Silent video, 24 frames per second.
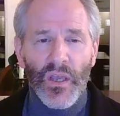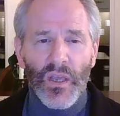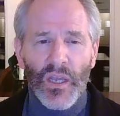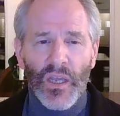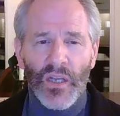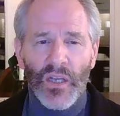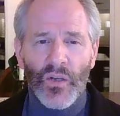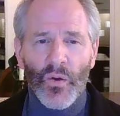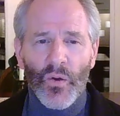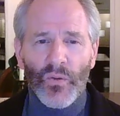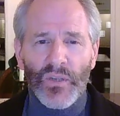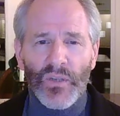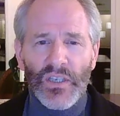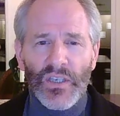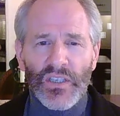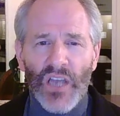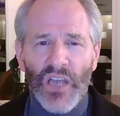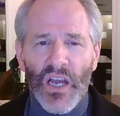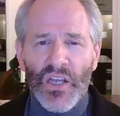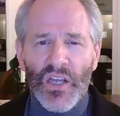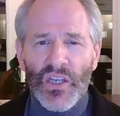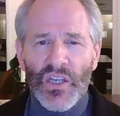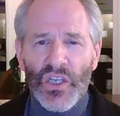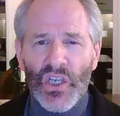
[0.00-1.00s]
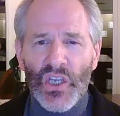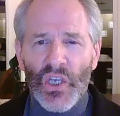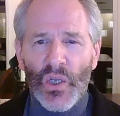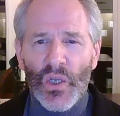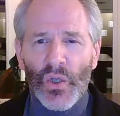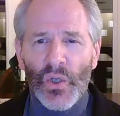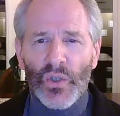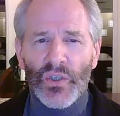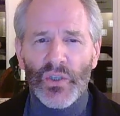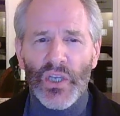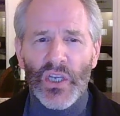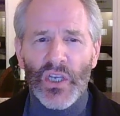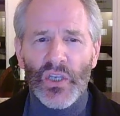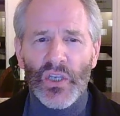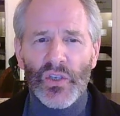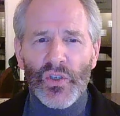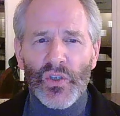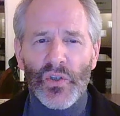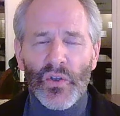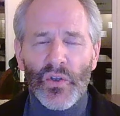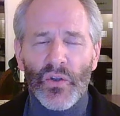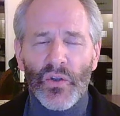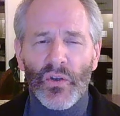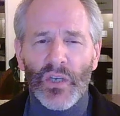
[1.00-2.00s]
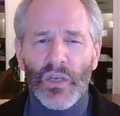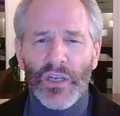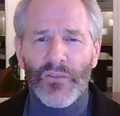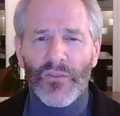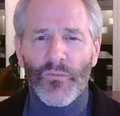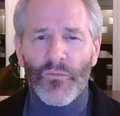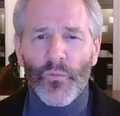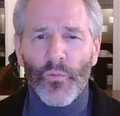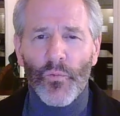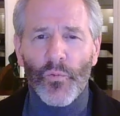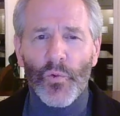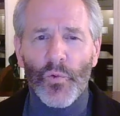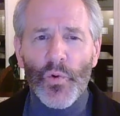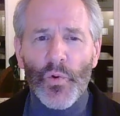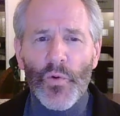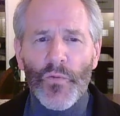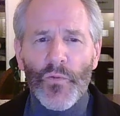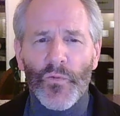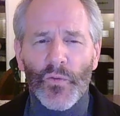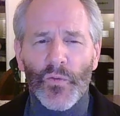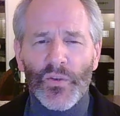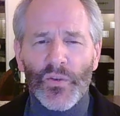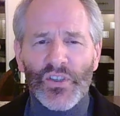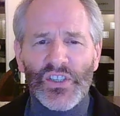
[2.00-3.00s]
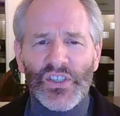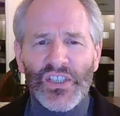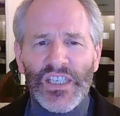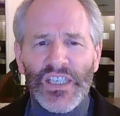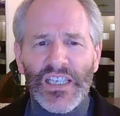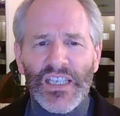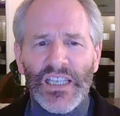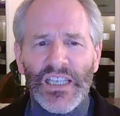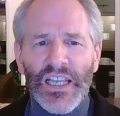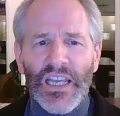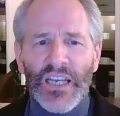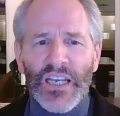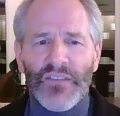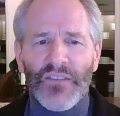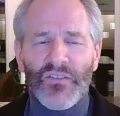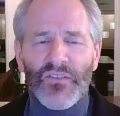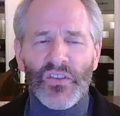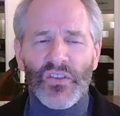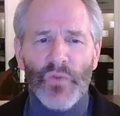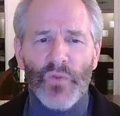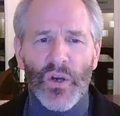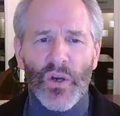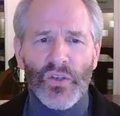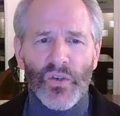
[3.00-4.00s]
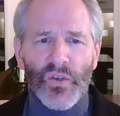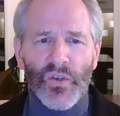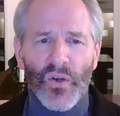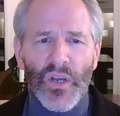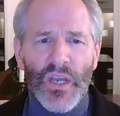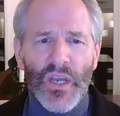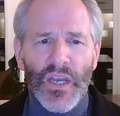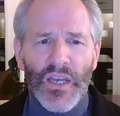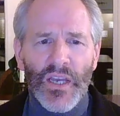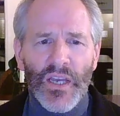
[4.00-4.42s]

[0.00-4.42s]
And note these unyielding kind of roof or ceiling of the structure.